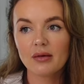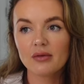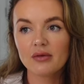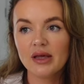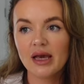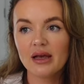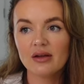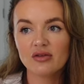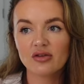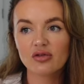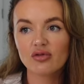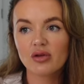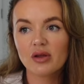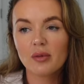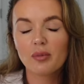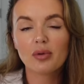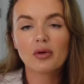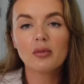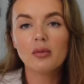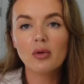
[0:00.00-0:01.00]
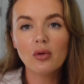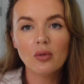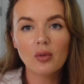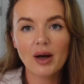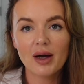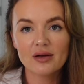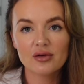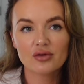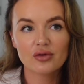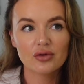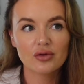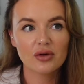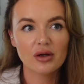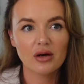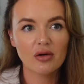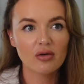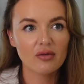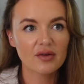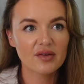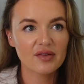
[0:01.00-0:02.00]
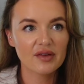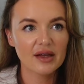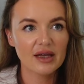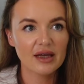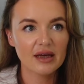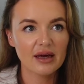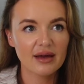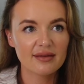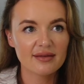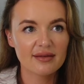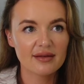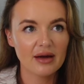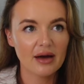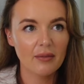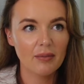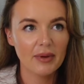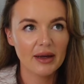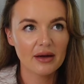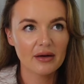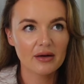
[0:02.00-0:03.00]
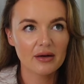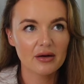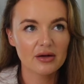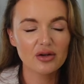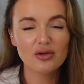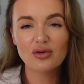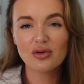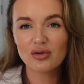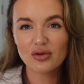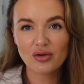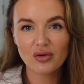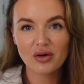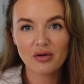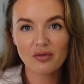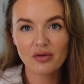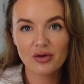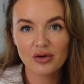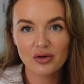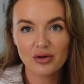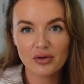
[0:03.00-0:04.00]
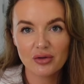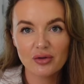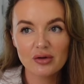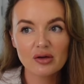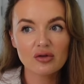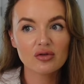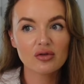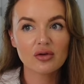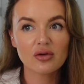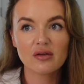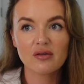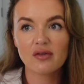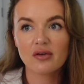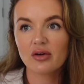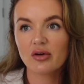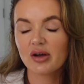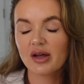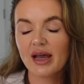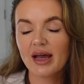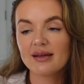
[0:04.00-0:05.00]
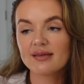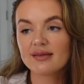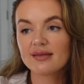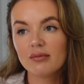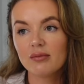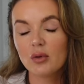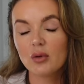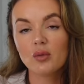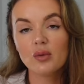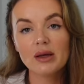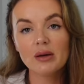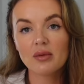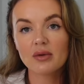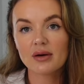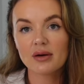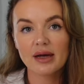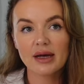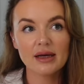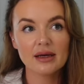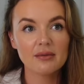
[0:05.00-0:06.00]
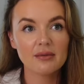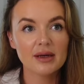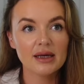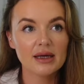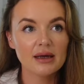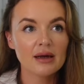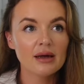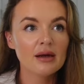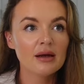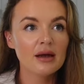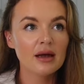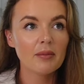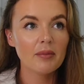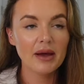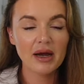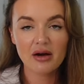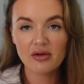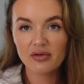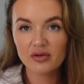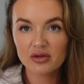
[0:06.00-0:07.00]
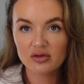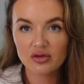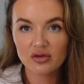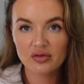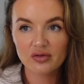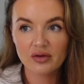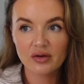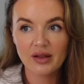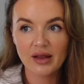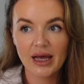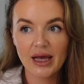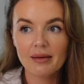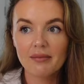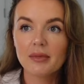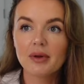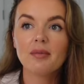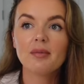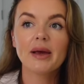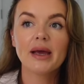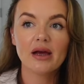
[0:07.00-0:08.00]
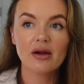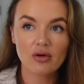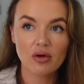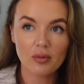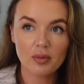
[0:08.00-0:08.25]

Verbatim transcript: yeah, just really promote why you're doing it. Obviously, it's a better, you're not doing it for you, you're doing it for your kids. Well, we were anyway. Better future for them, better